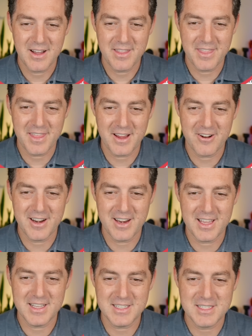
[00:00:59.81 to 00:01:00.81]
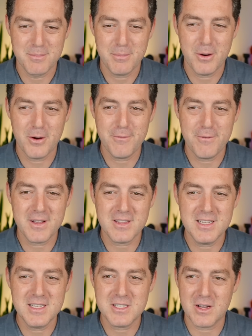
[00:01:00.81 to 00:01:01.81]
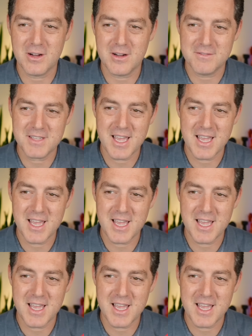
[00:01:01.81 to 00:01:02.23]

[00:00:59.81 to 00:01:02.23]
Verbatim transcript: There it is, perfectly solved,